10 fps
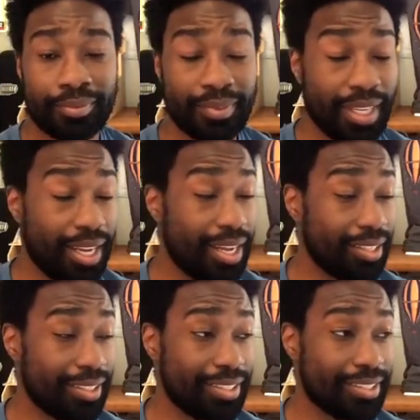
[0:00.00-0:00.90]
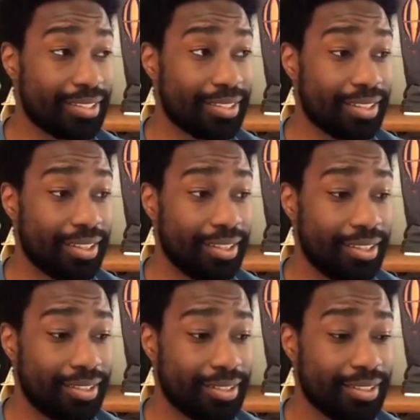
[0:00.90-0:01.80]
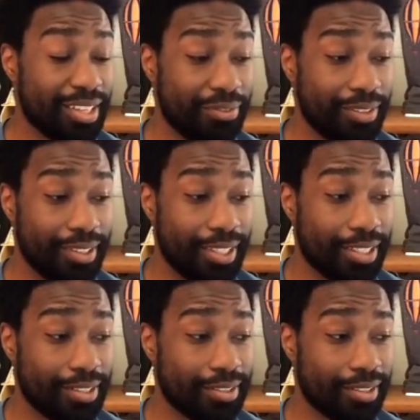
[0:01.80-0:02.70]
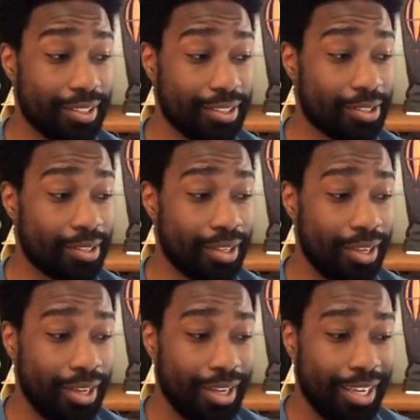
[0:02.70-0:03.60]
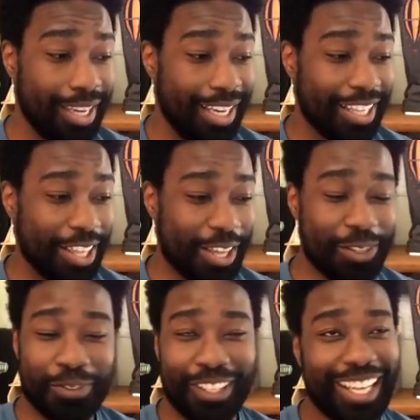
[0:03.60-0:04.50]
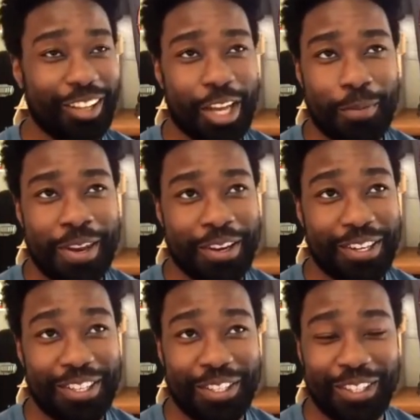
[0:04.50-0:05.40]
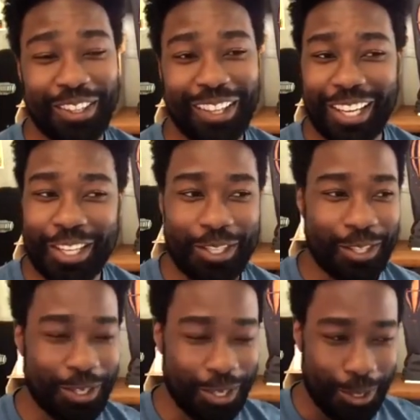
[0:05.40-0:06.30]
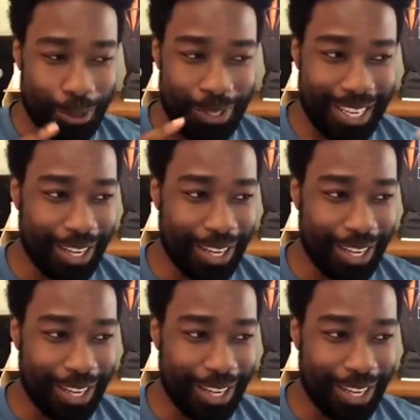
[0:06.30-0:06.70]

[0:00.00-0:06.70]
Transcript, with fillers: Yeah, it's uh, definitely is. It's it's funny. I like I'm hearing like you say